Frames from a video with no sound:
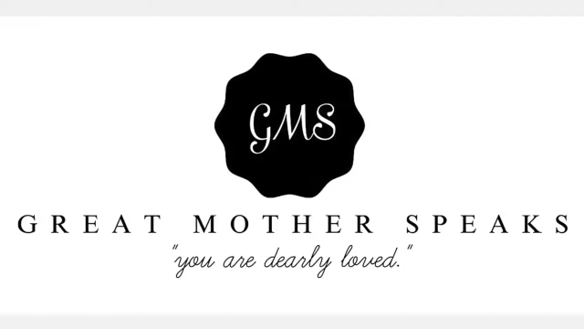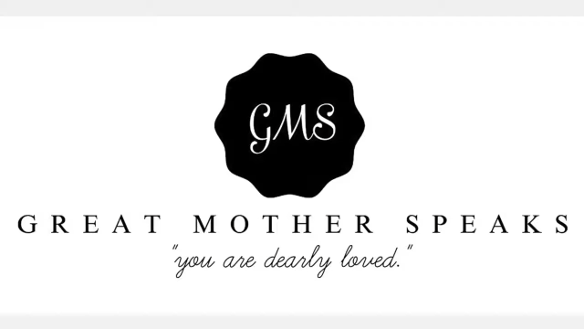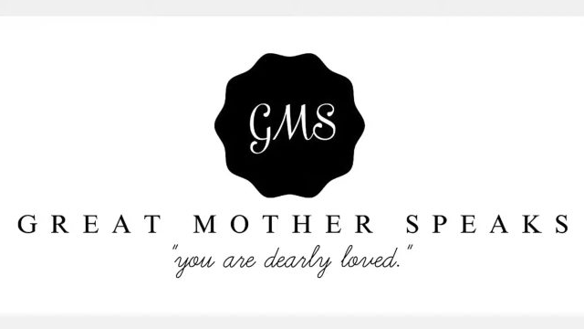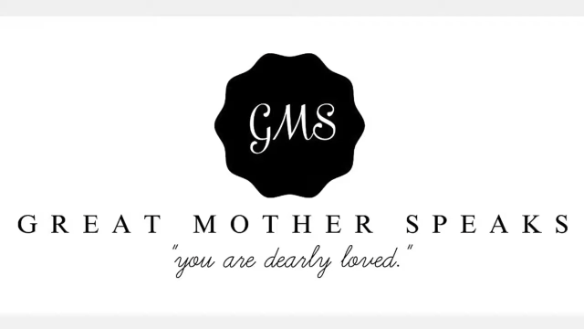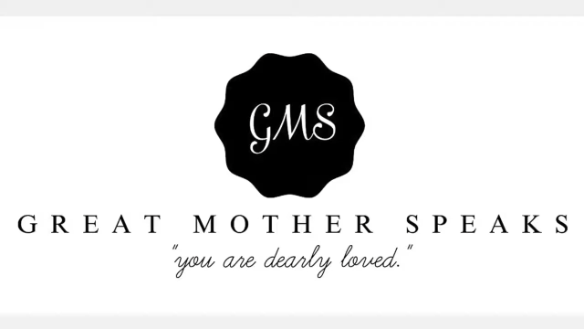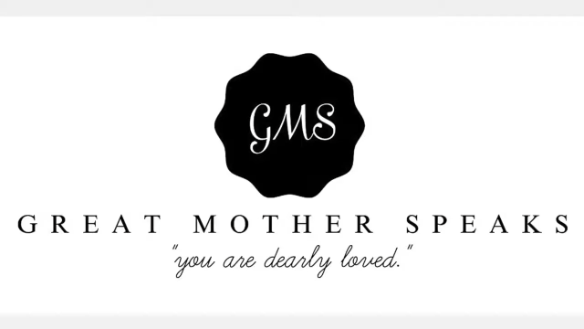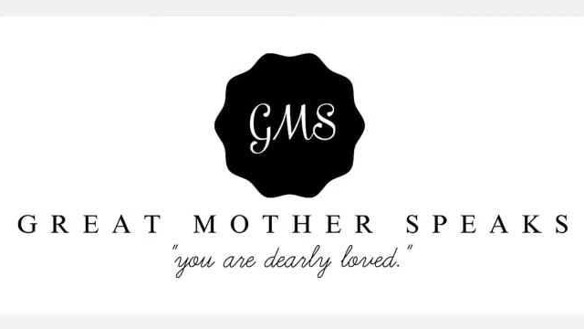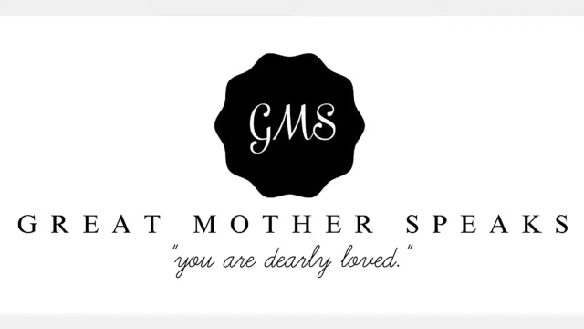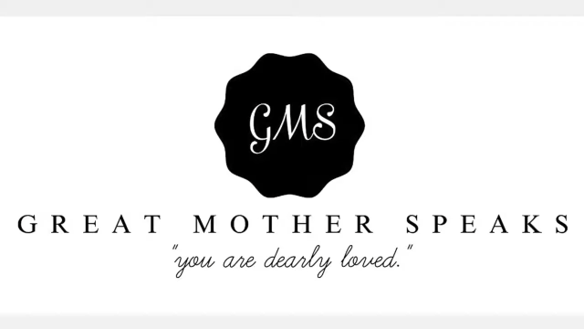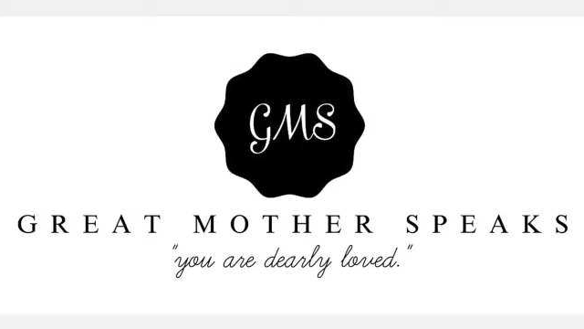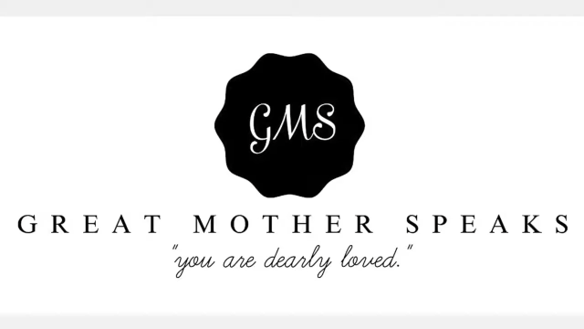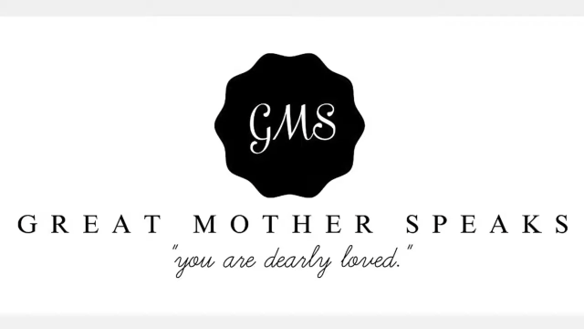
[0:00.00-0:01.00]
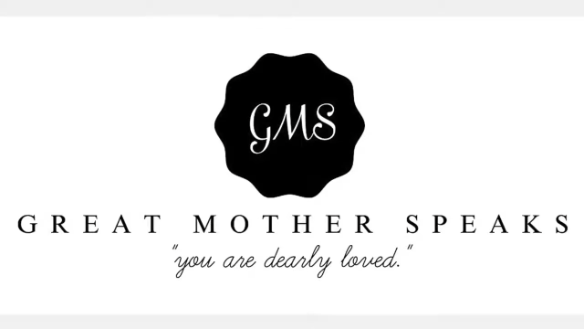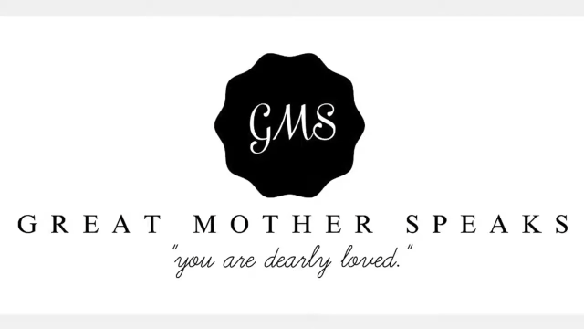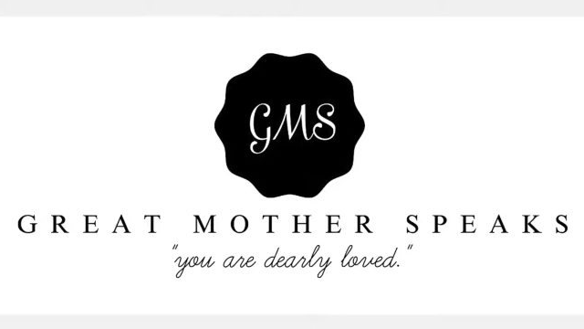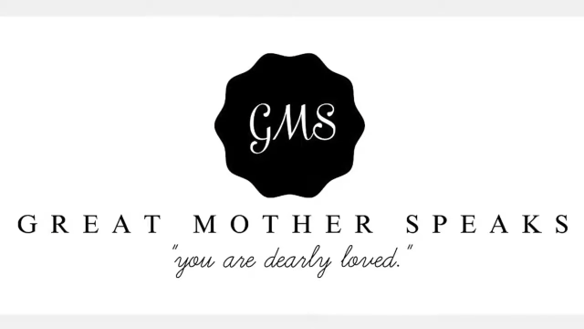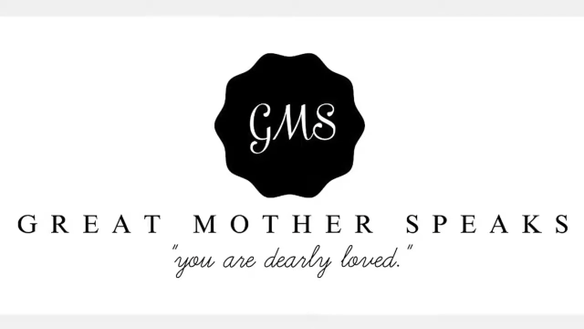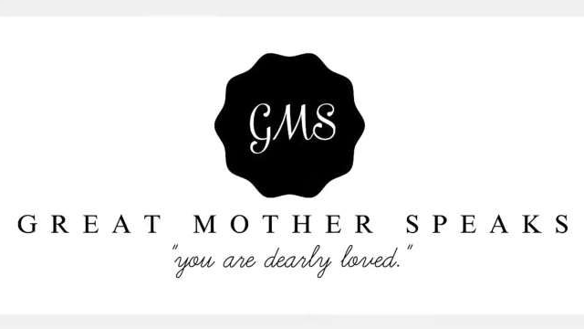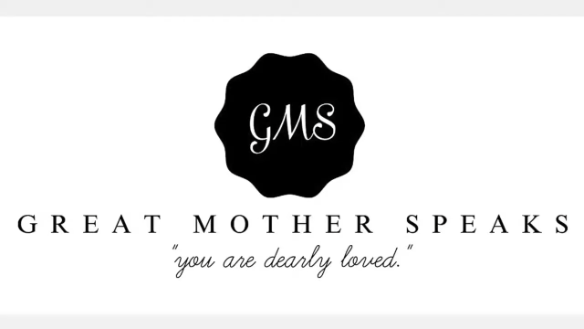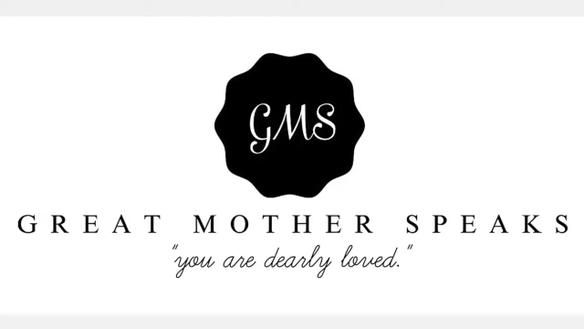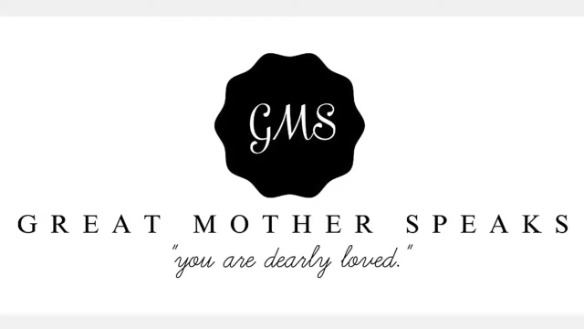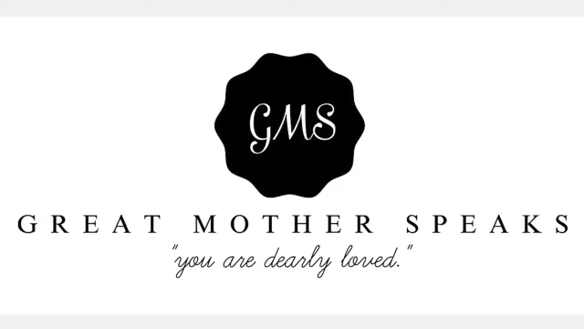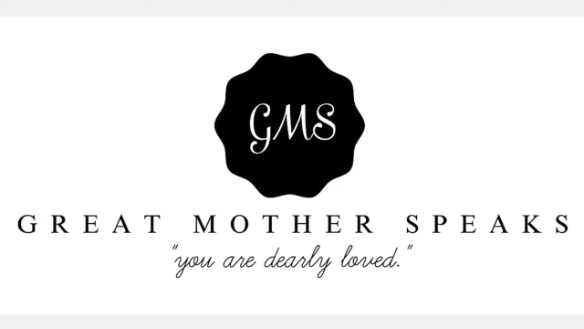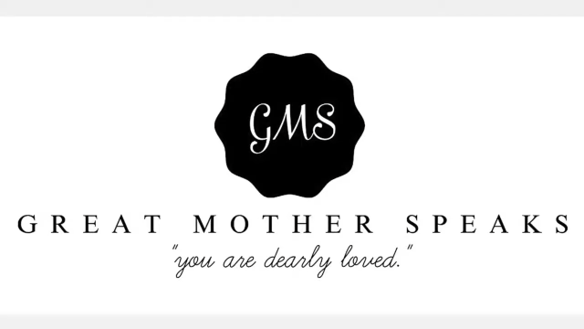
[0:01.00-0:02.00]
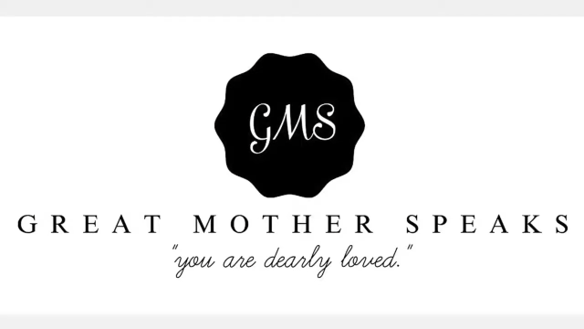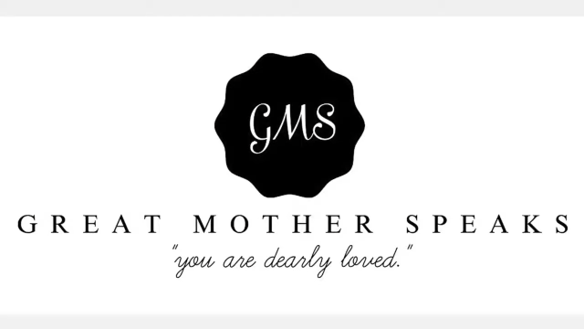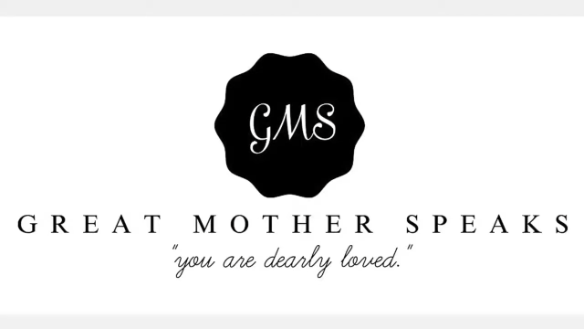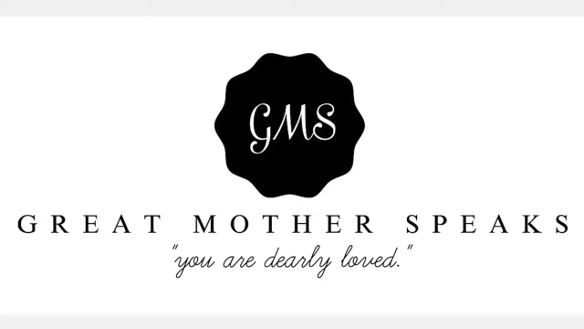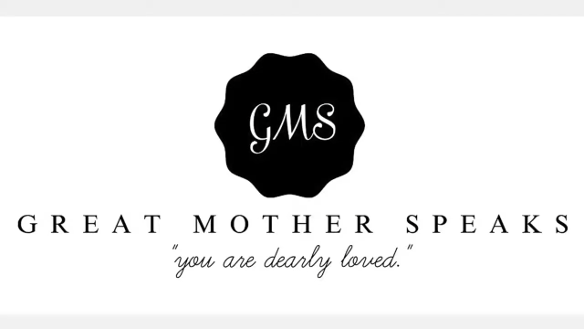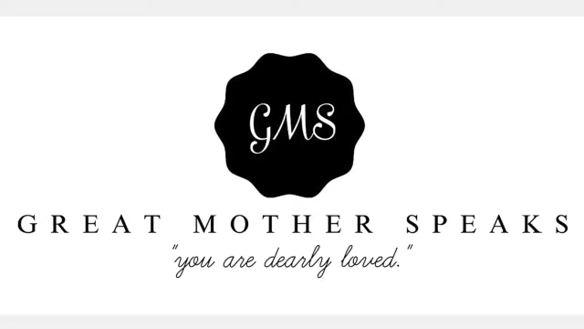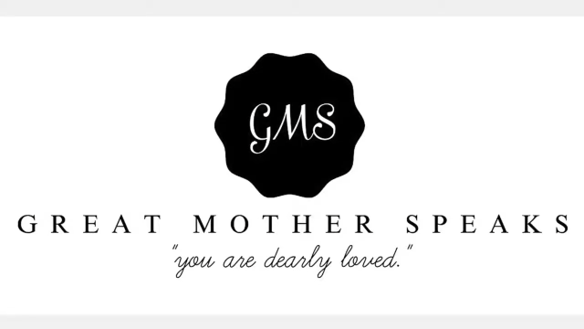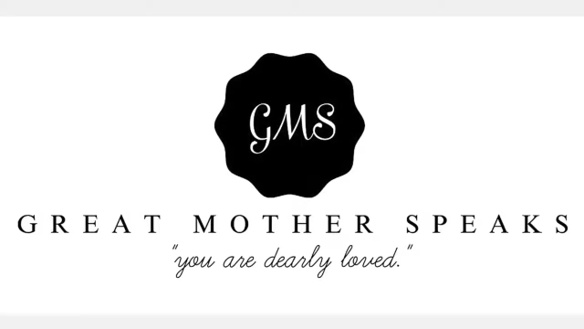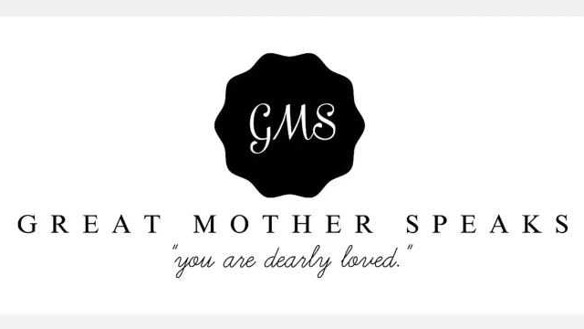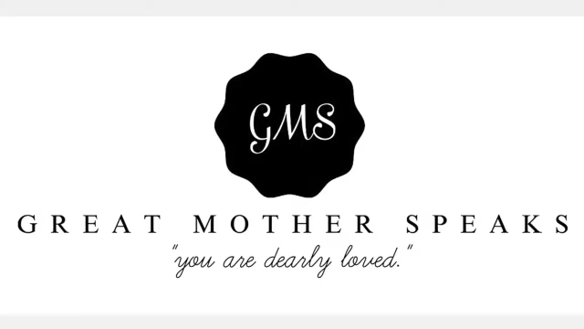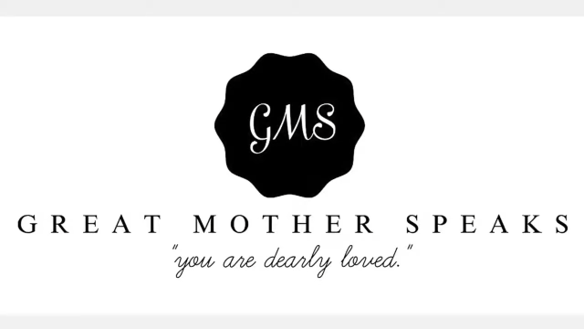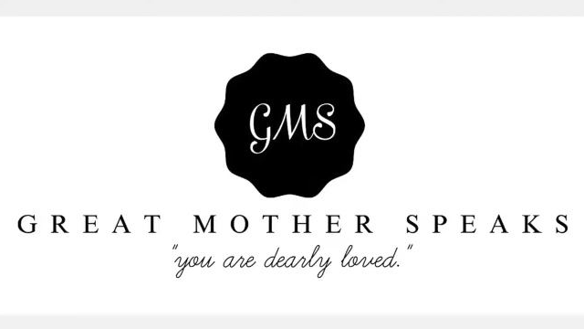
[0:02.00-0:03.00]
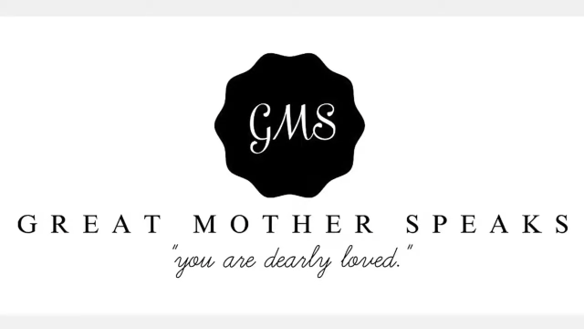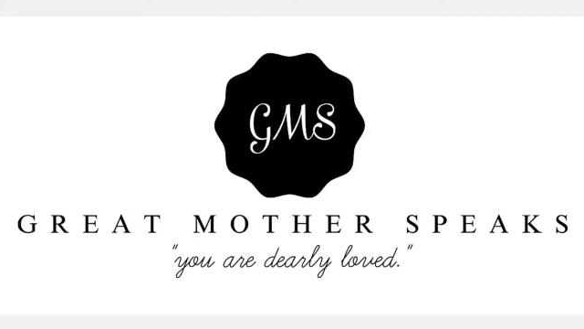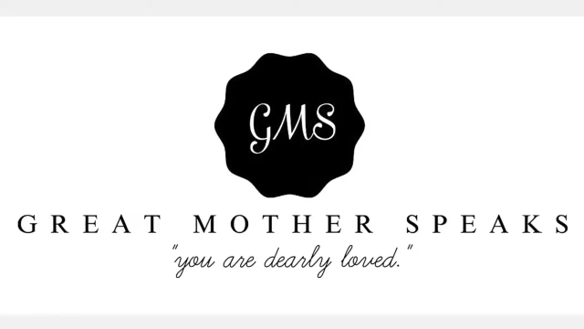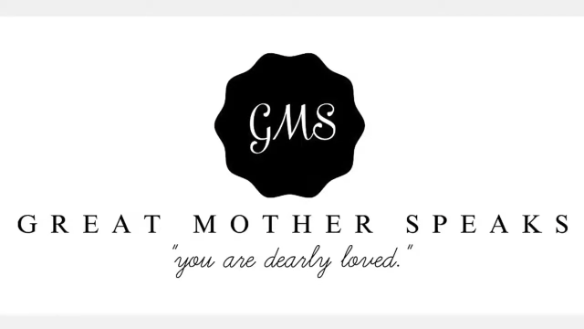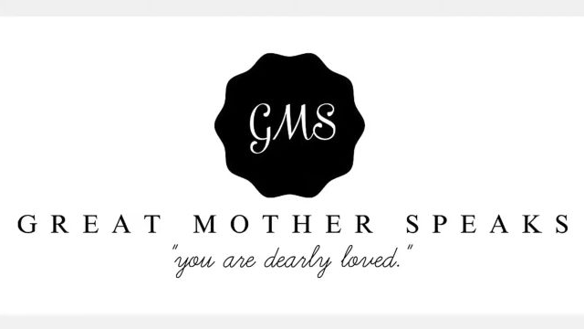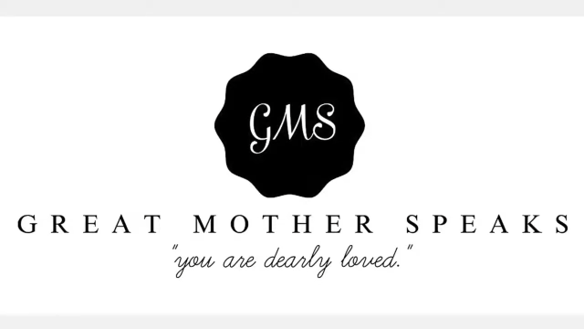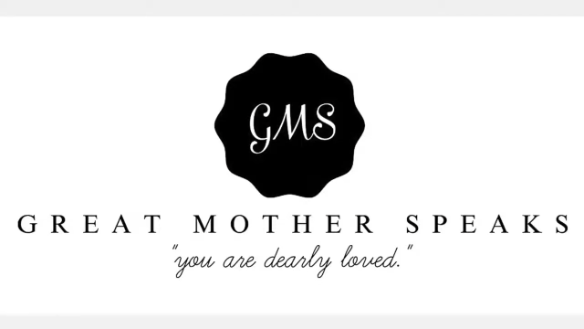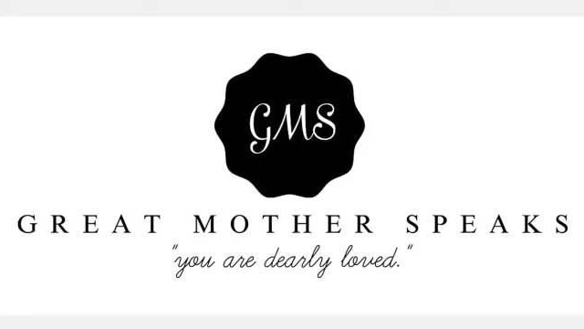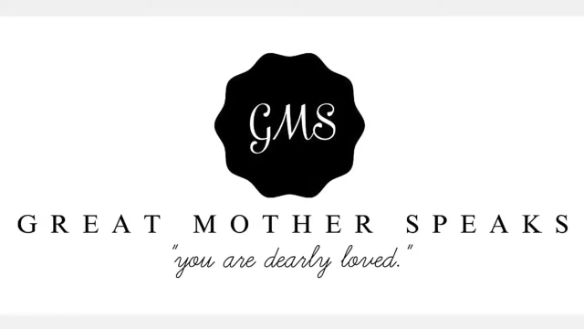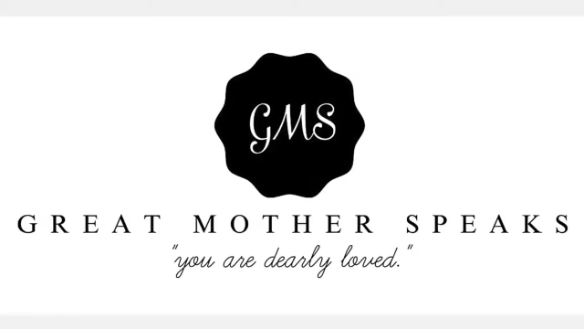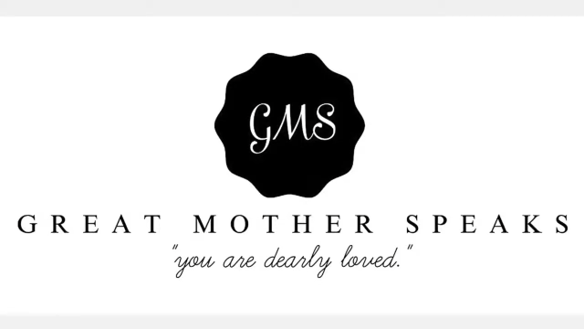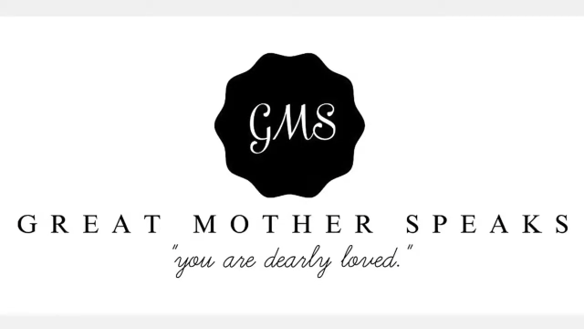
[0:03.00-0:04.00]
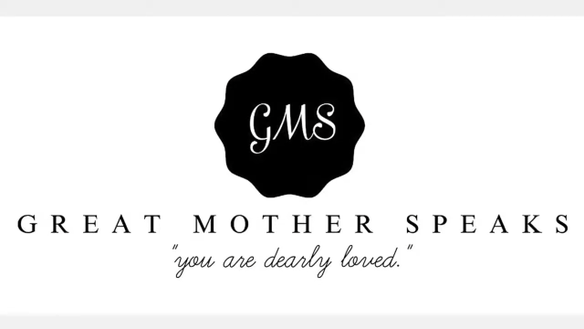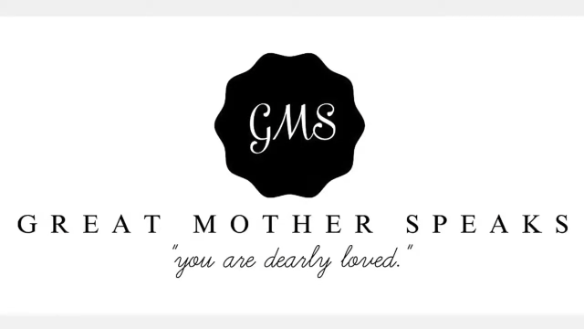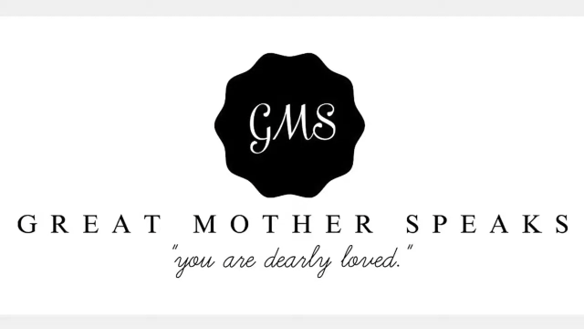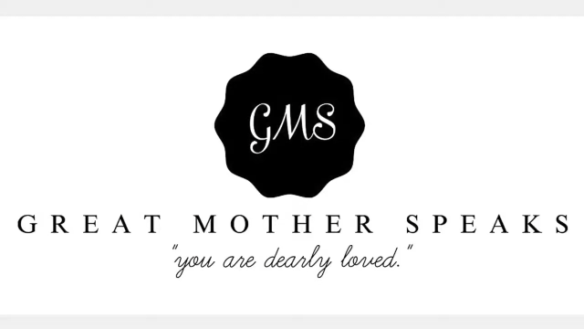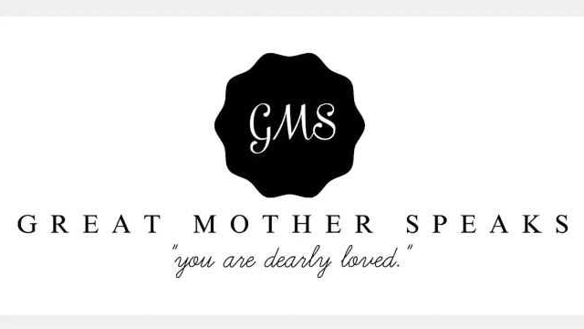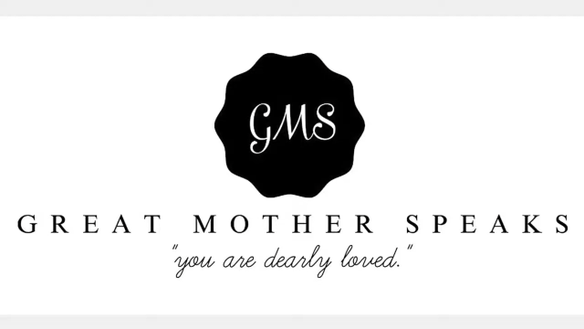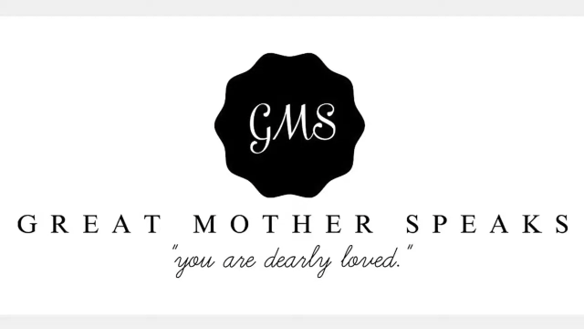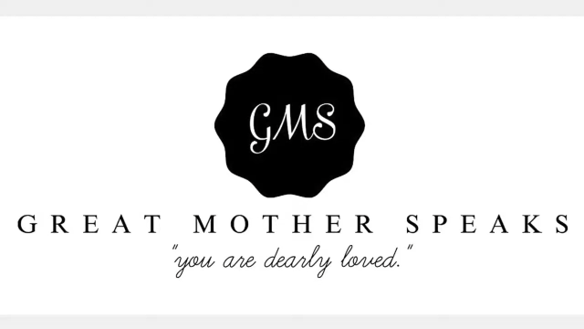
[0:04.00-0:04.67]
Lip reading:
Nobody's mouth can be seen.